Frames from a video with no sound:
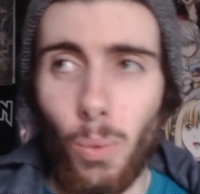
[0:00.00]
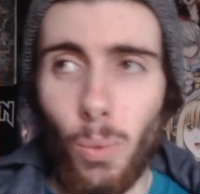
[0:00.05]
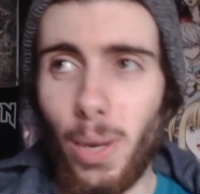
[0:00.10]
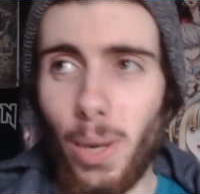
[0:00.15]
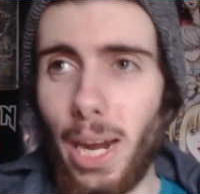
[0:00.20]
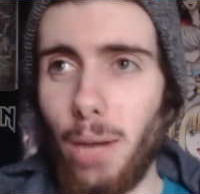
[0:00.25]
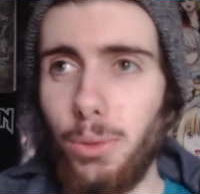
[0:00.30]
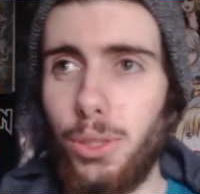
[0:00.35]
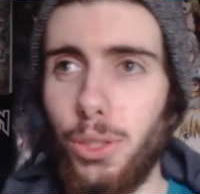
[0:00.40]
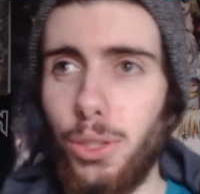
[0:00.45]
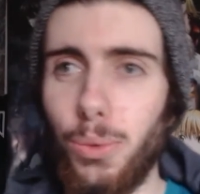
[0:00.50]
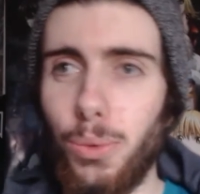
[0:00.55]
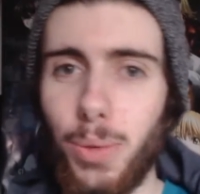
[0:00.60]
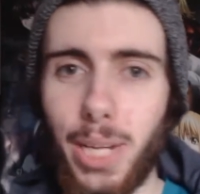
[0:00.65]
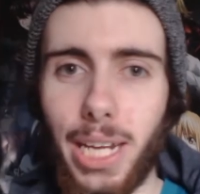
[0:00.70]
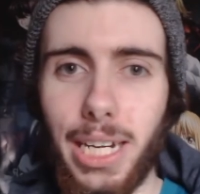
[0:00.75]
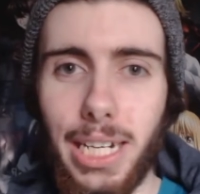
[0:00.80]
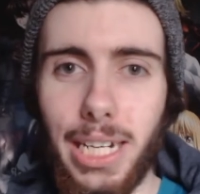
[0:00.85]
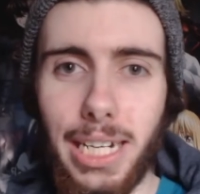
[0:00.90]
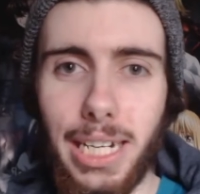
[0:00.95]
without
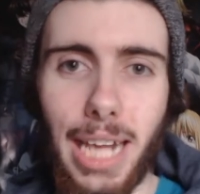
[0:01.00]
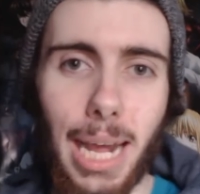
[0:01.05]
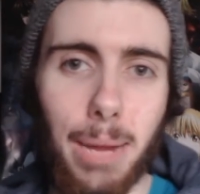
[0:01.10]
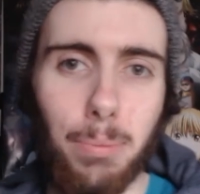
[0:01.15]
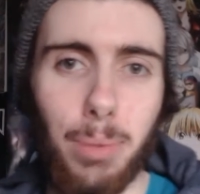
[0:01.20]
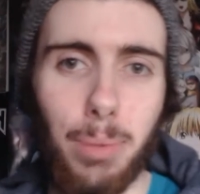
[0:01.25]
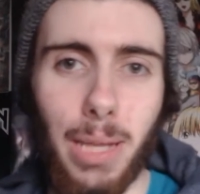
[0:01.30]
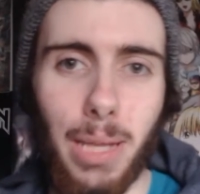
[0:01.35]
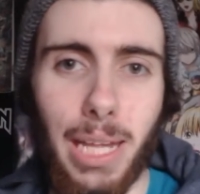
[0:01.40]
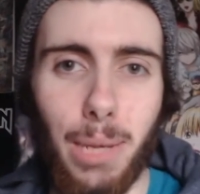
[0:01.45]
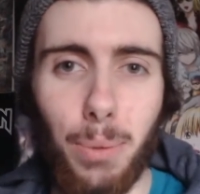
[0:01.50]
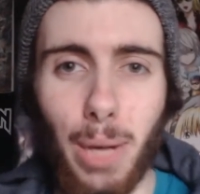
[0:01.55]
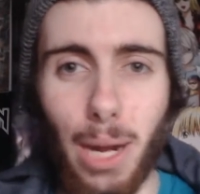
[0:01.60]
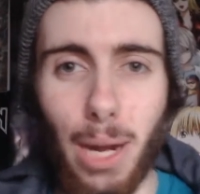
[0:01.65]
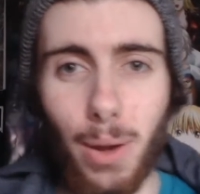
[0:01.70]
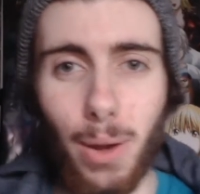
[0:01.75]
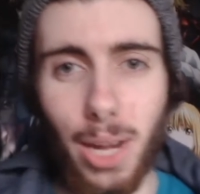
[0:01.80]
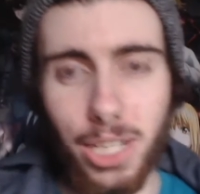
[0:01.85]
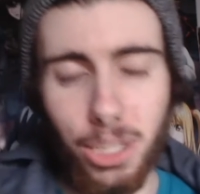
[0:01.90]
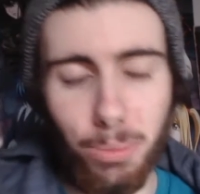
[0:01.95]
doing any gameplay,
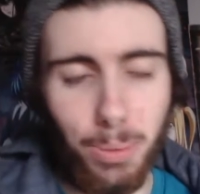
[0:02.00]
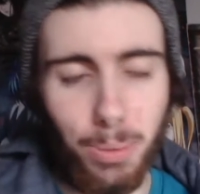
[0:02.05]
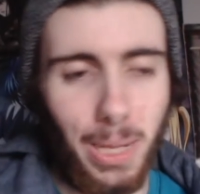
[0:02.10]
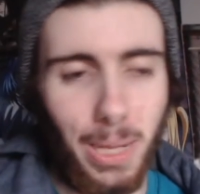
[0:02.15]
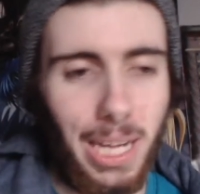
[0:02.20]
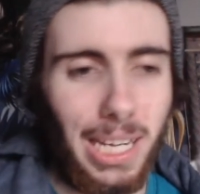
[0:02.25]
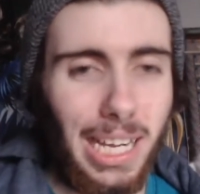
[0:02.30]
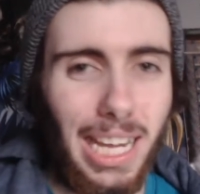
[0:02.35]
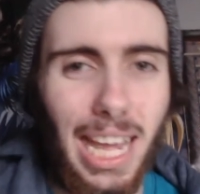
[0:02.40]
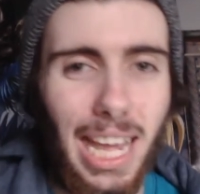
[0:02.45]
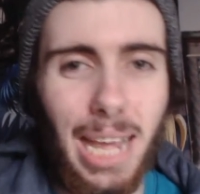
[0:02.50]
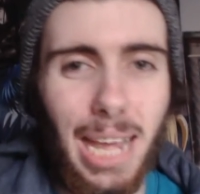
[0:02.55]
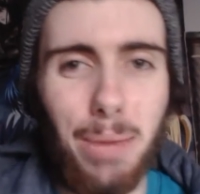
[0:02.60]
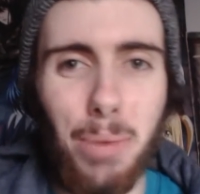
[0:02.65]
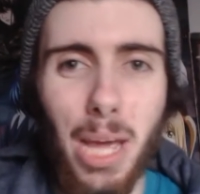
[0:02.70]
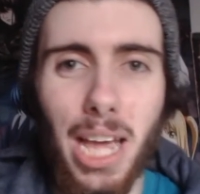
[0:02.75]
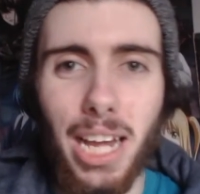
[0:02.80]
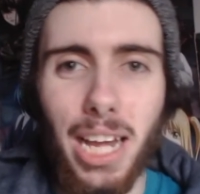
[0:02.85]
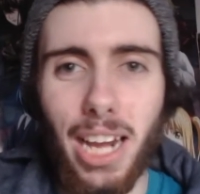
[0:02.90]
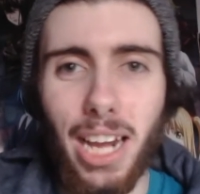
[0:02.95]
without actually playing a game,